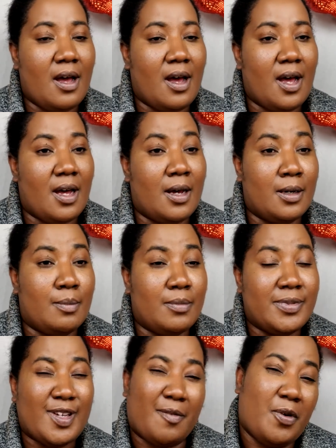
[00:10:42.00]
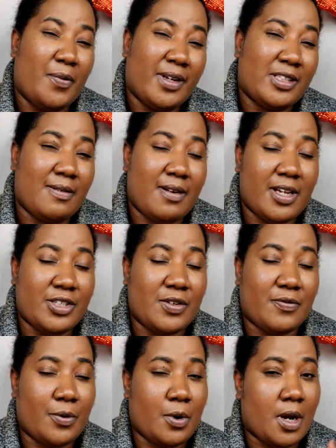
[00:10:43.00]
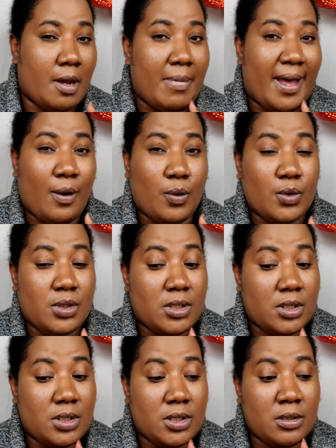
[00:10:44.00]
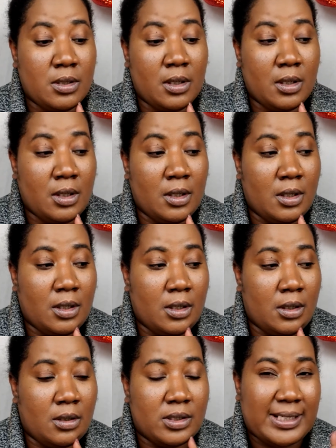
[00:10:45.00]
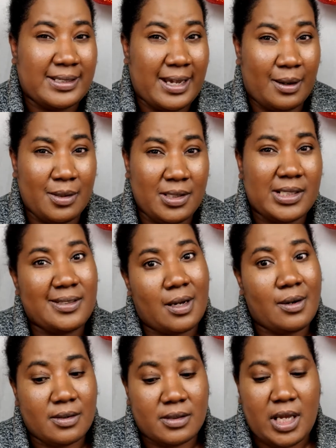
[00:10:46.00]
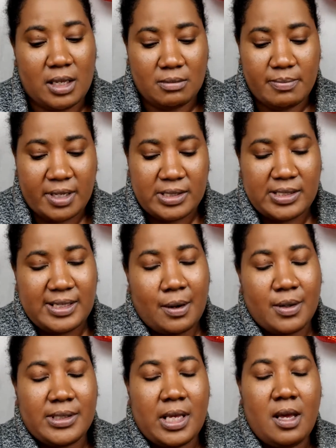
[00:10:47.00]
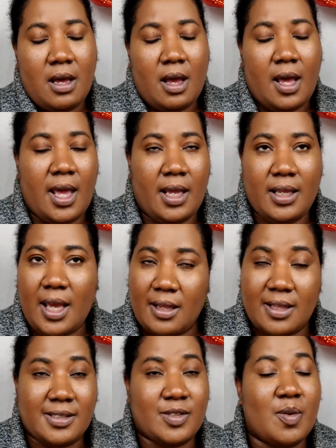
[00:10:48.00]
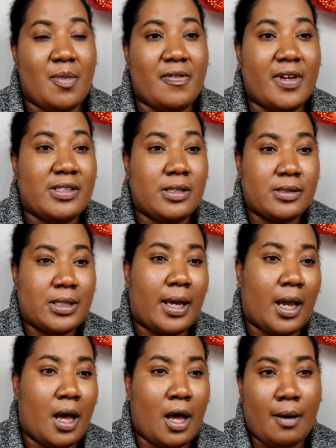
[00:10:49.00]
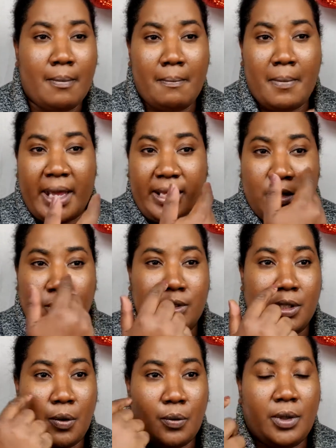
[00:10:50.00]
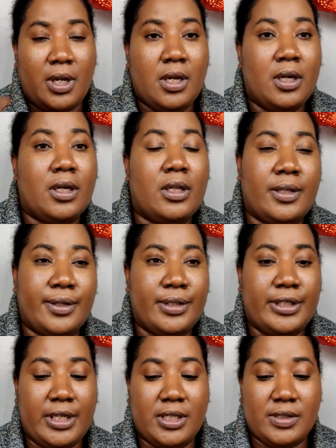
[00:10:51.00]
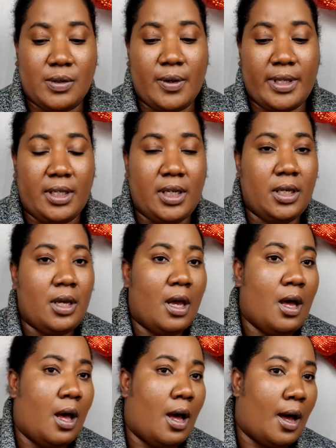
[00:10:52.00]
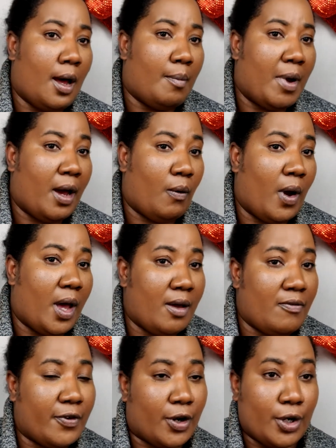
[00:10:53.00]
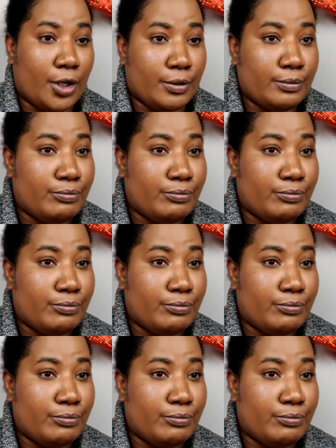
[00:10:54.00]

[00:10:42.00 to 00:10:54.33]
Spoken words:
So I've been wearing this foundation for about 6 hours, yeah, about 6 hours. And yeah, this is what my face looks like. My U-zone clearly is oily. However,